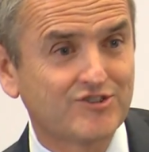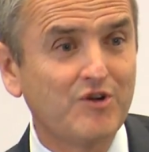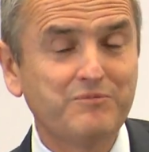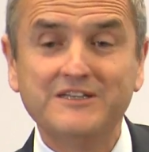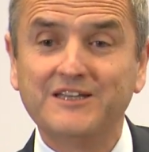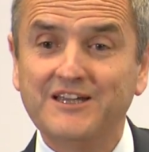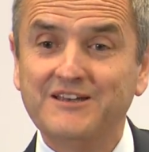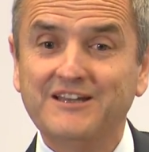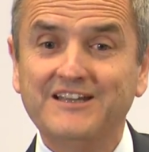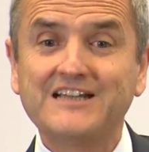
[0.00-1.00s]
drop in, the,
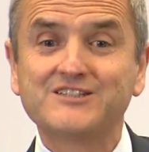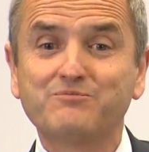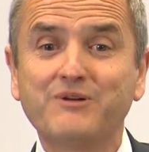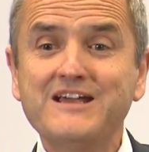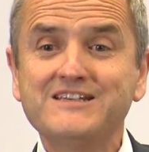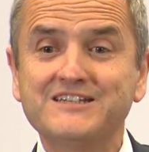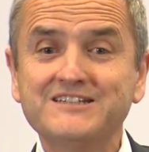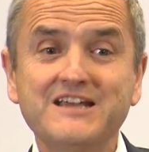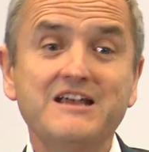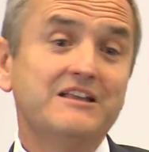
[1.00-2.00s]
in, in asset
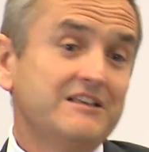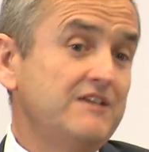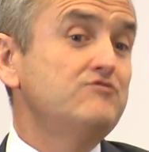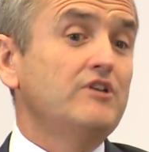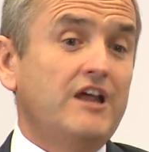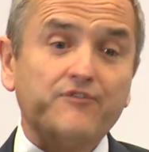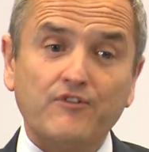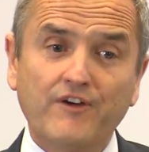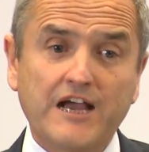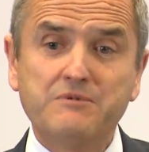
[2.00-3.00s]
prices gives you enough
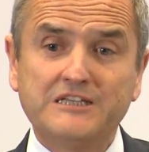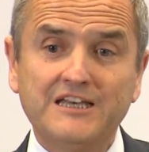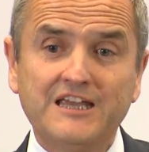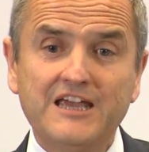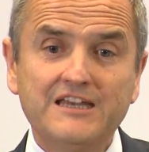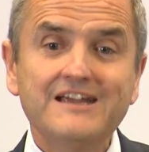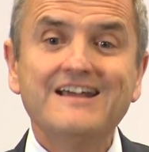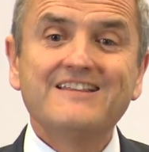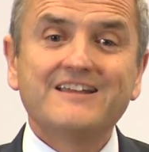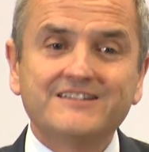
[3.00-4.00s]
of a capital gain
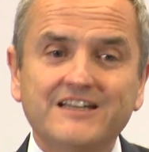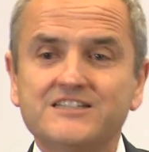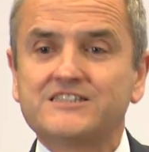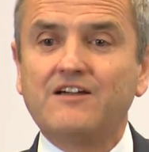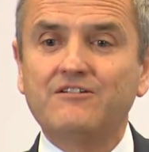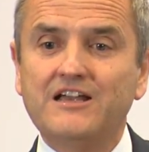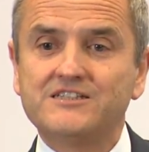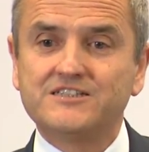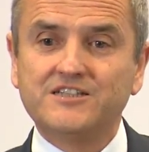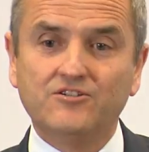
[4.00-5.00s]
that that
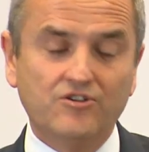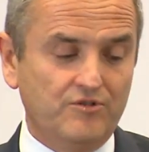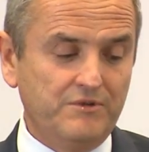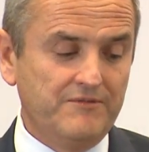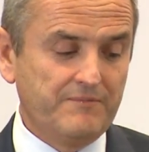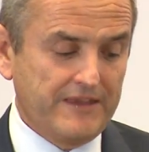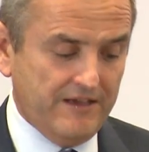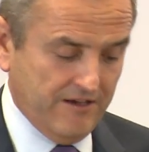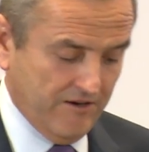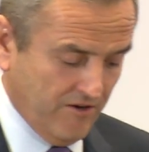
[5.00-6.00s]
stabilizes the economy.
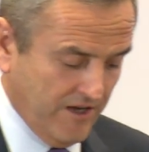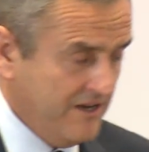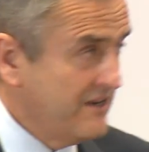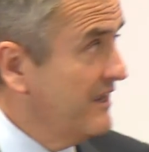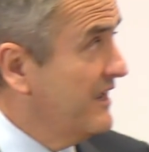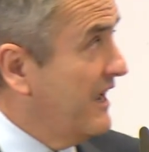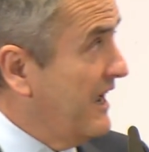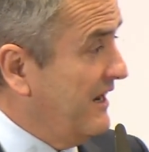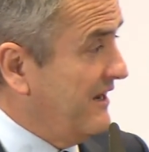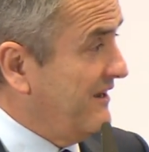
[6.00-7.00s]
Okay?
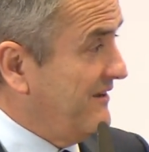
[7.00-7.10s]
Uh,